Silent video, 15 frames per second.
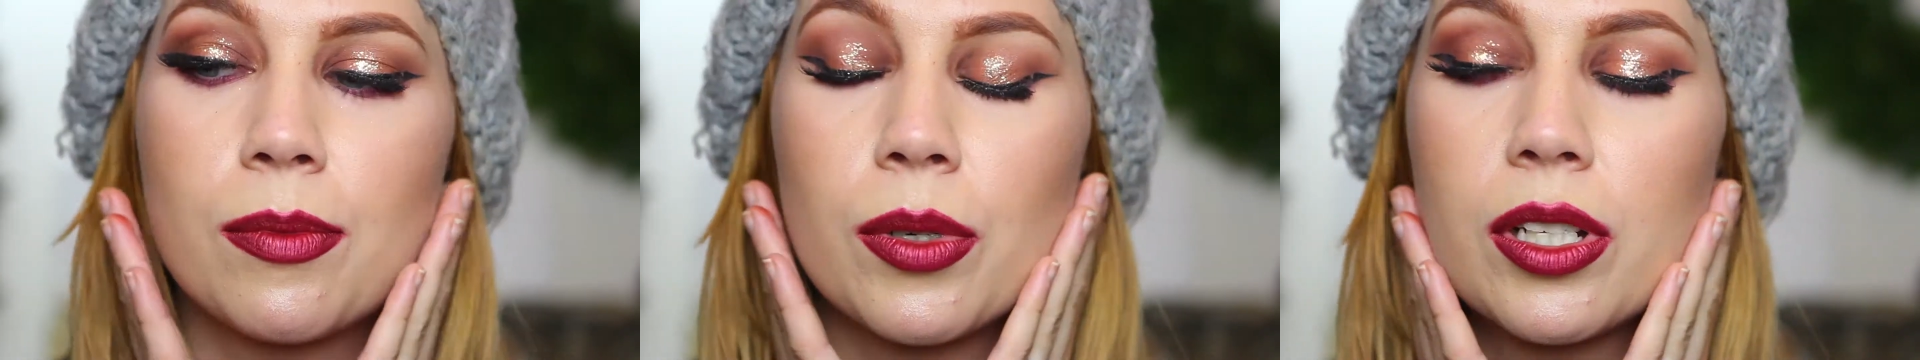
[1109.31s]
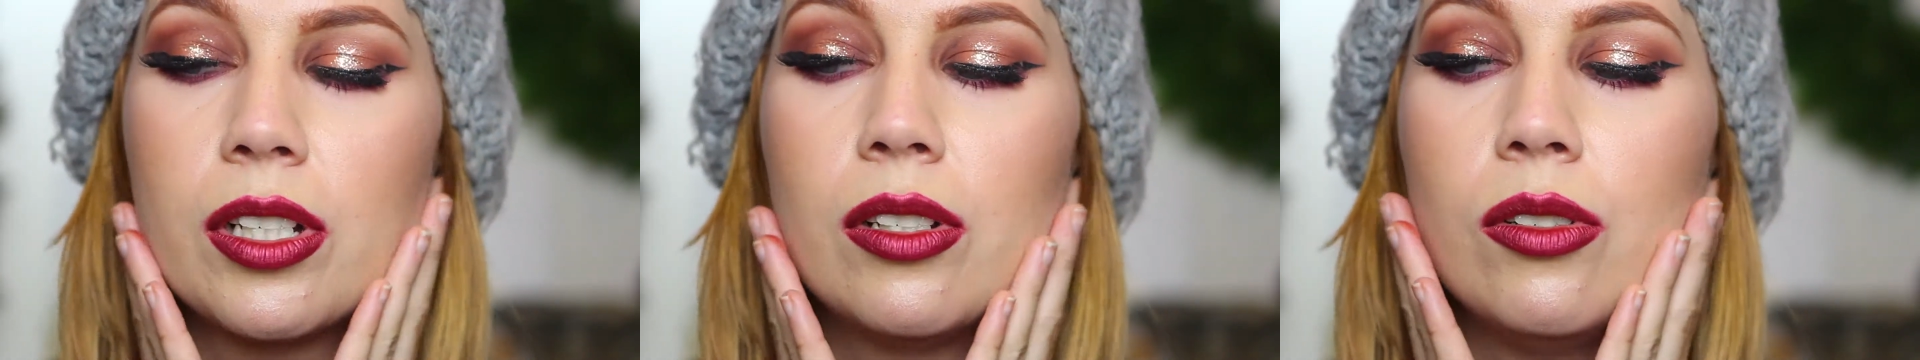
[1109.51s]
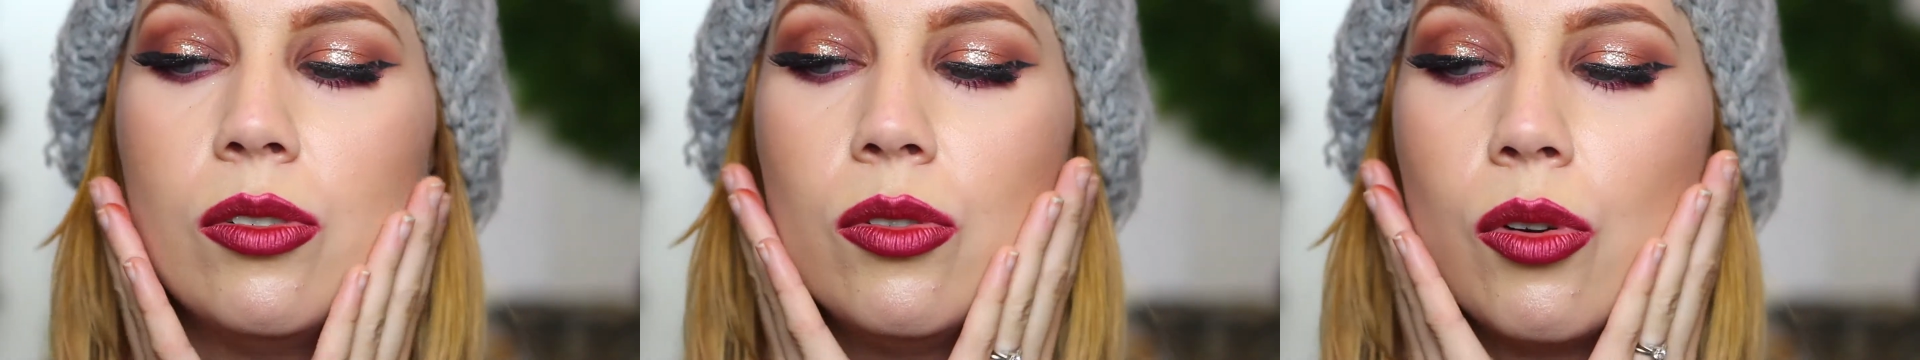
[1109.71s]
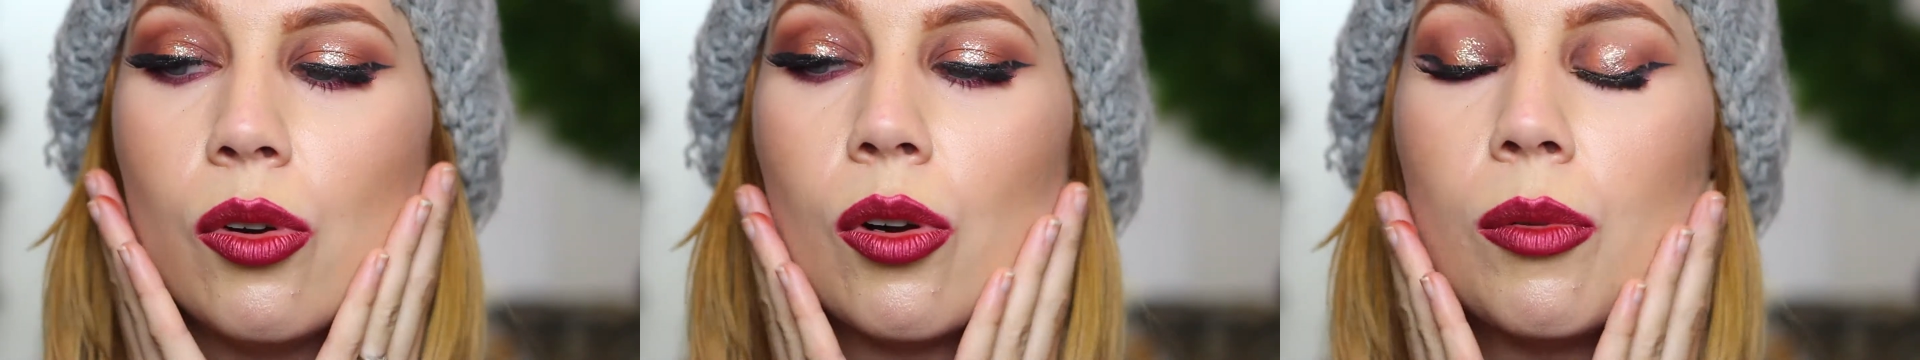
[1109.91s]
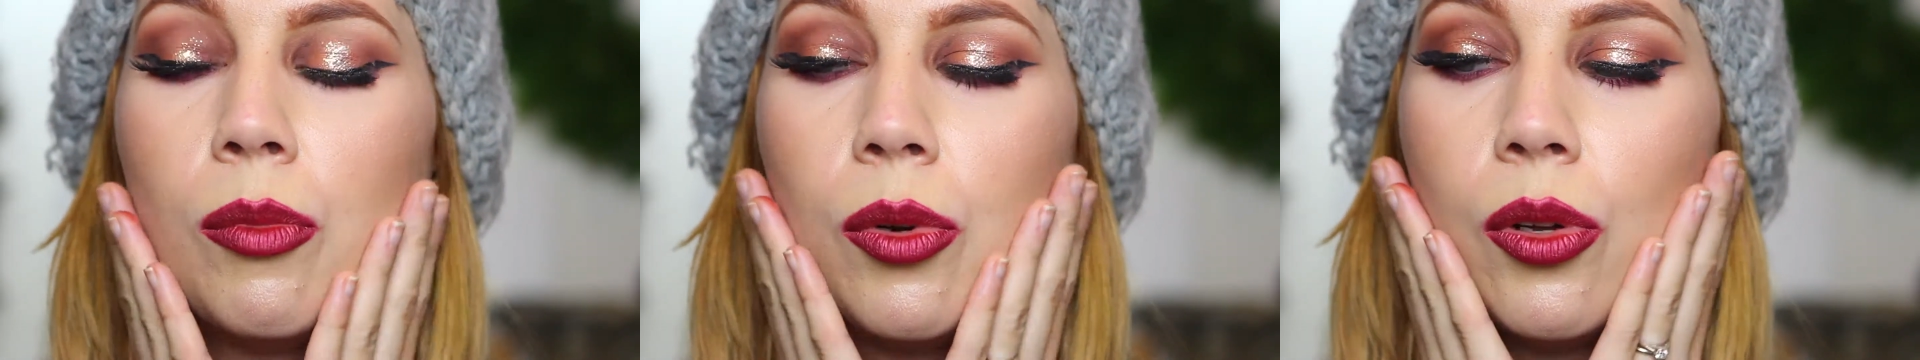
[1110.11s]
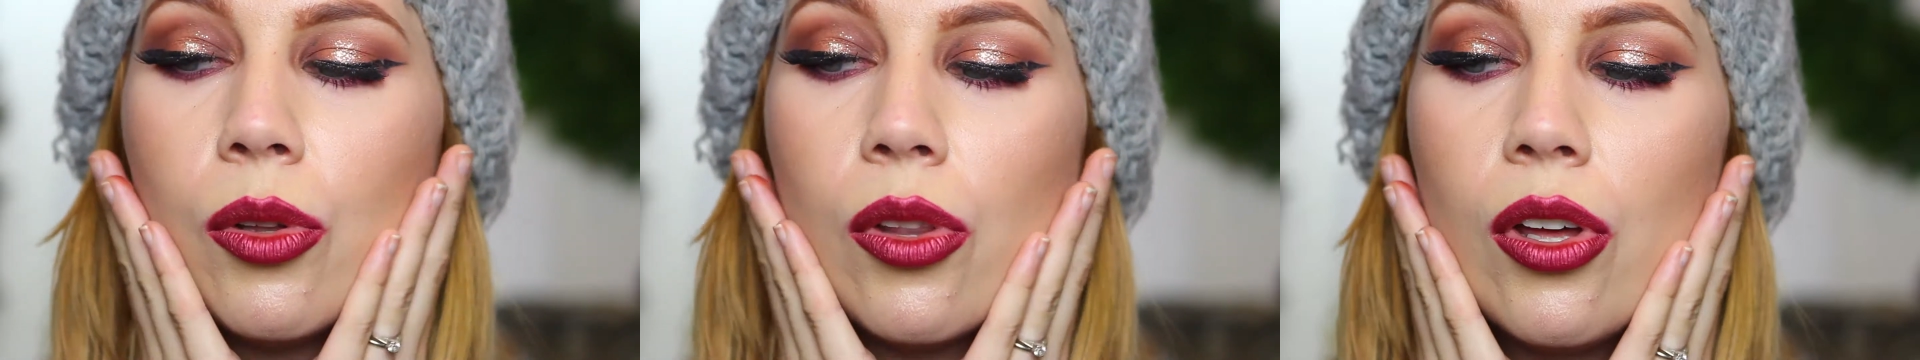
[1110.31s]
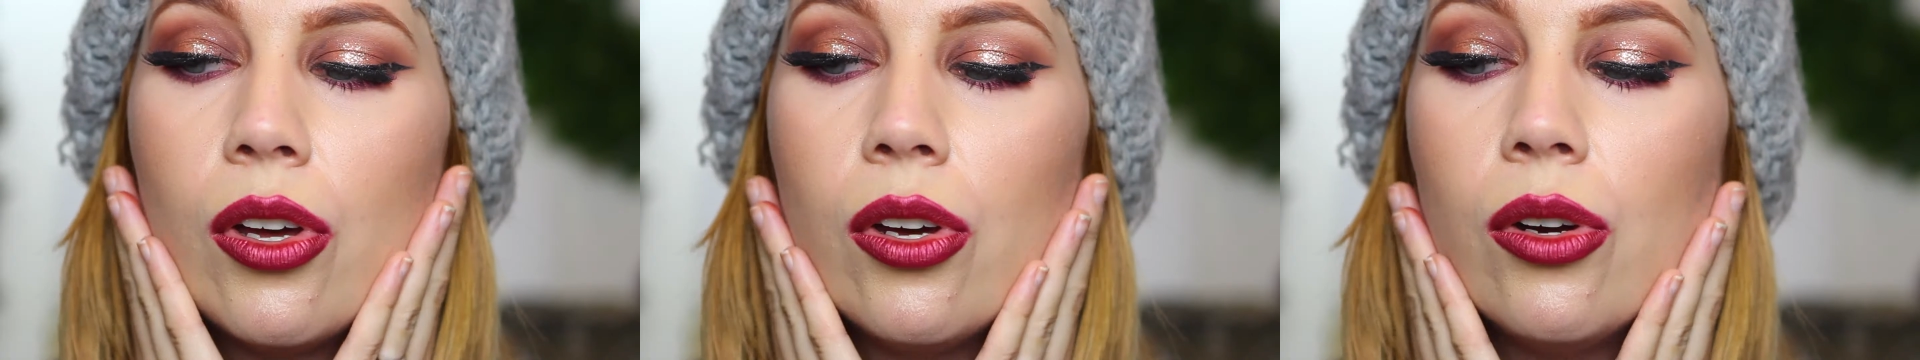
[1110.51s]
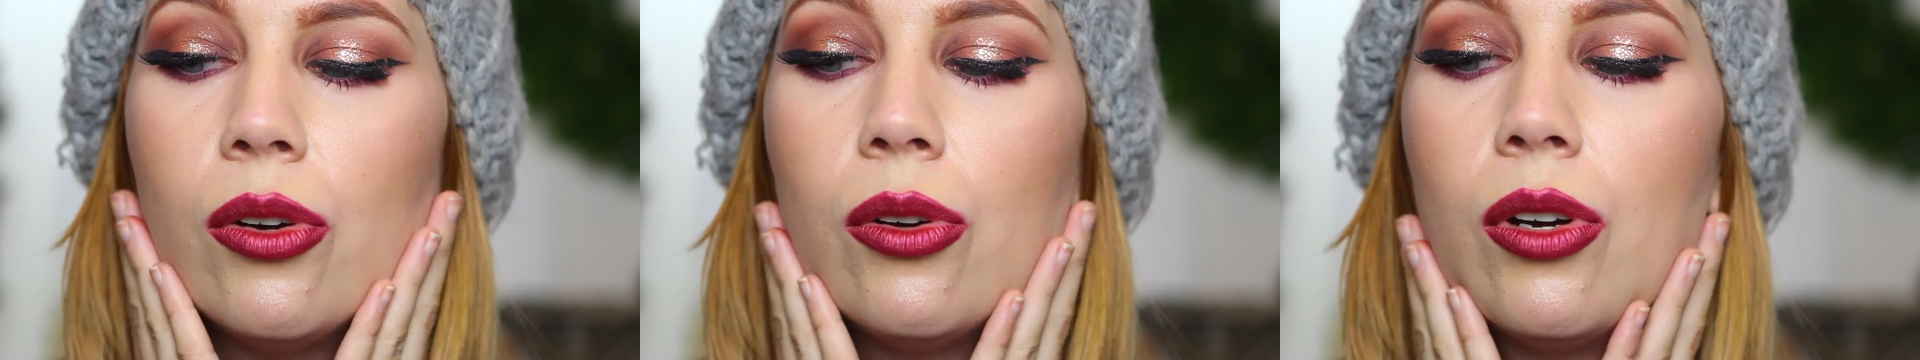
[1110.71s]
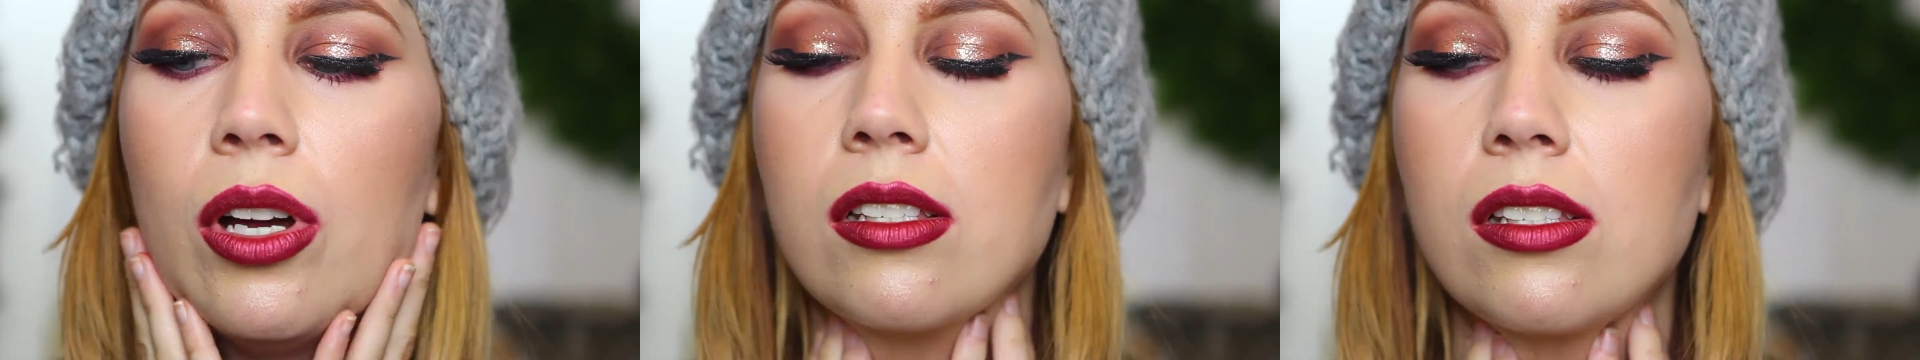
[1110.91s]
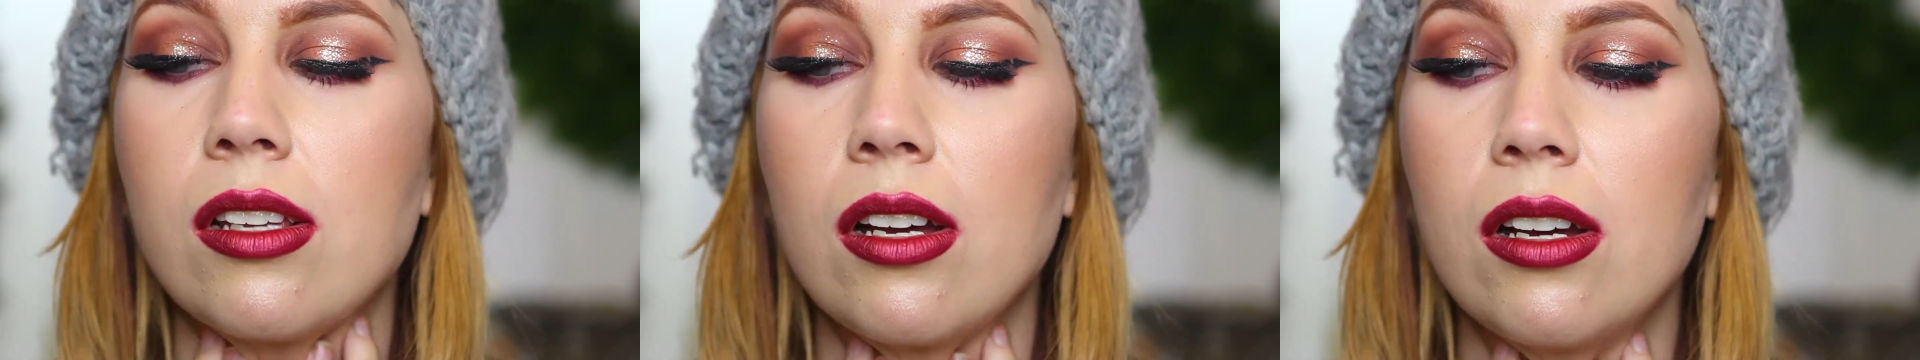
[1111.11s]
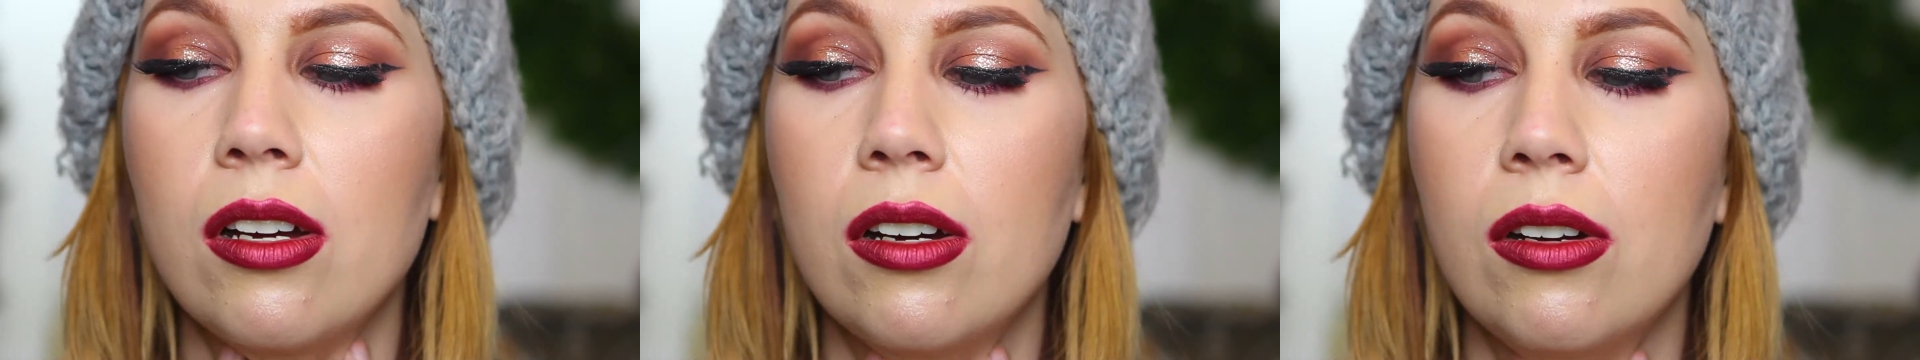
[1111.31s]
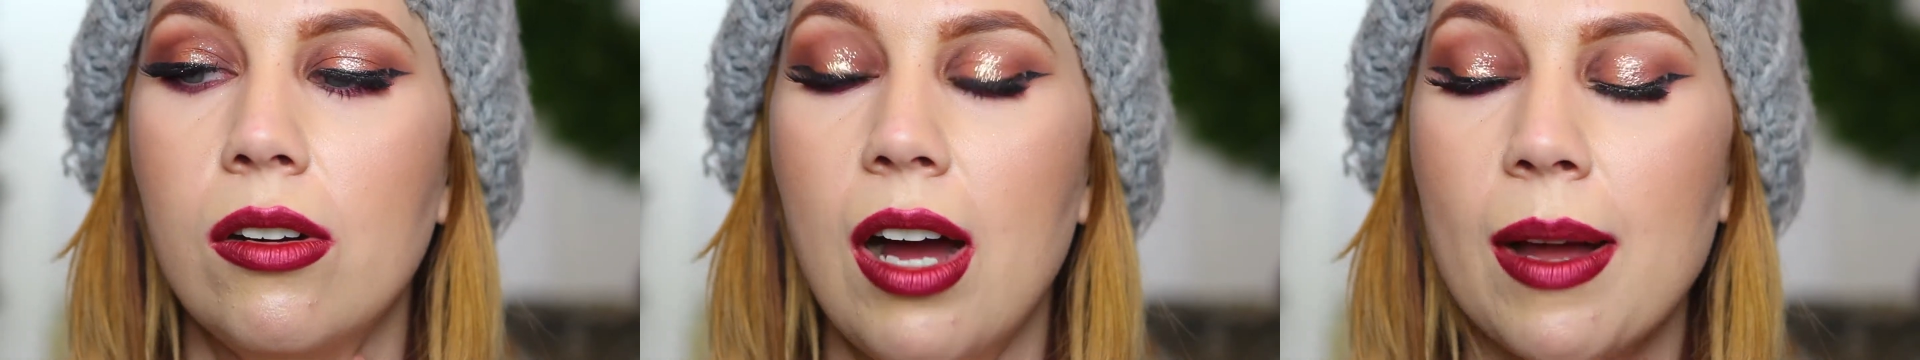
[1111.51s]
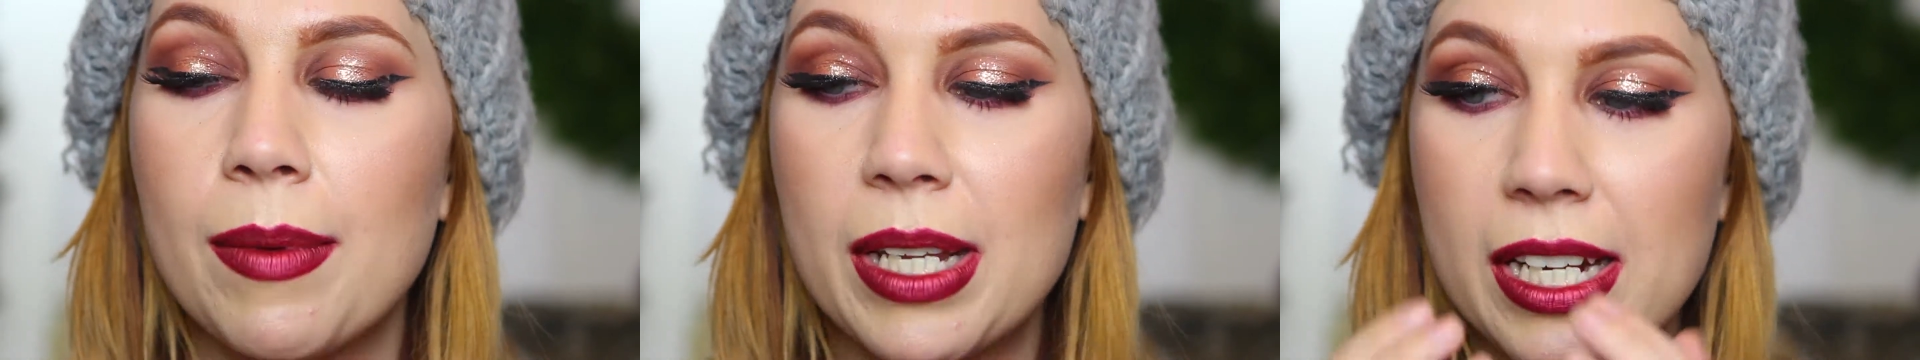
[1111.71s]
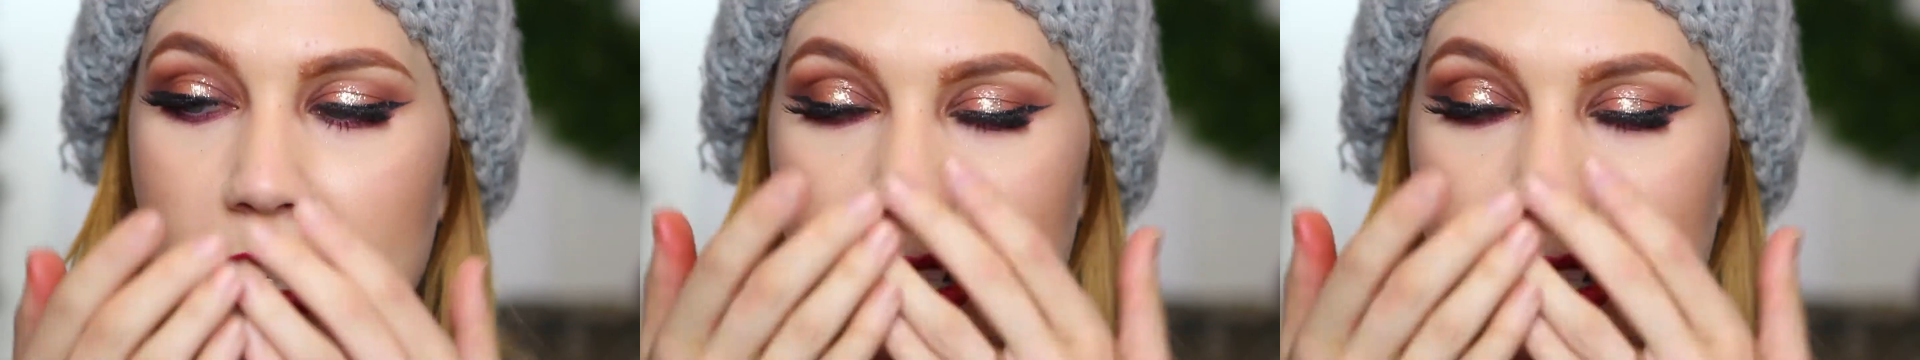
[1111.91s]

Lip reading: pretty normal though. So, I mean,